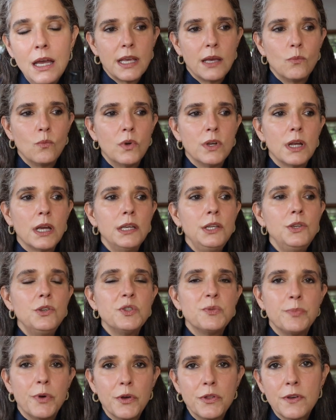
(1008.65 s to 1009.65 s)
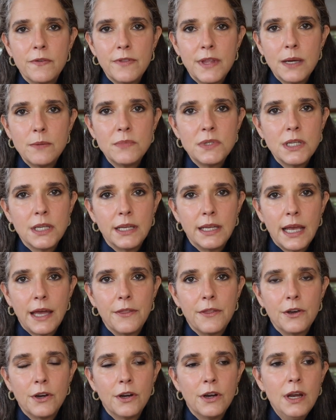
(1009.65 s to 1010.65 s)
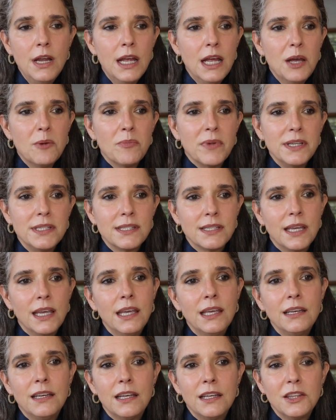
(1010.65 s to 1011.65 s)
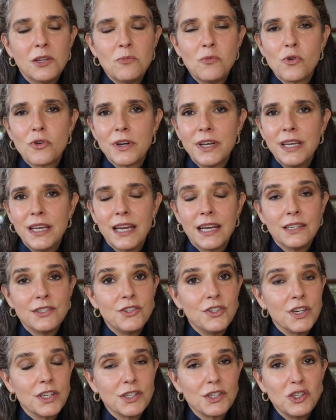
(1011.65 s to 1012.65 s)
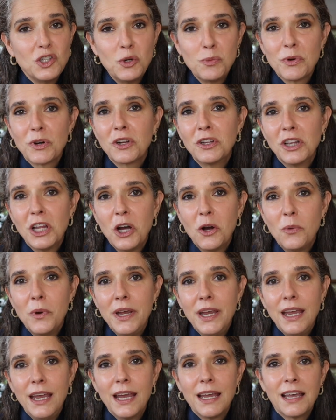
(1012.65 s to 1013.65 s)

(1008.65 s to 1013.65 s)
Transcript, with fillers: And when I use both of them together, my skin in the morning is just super glowy.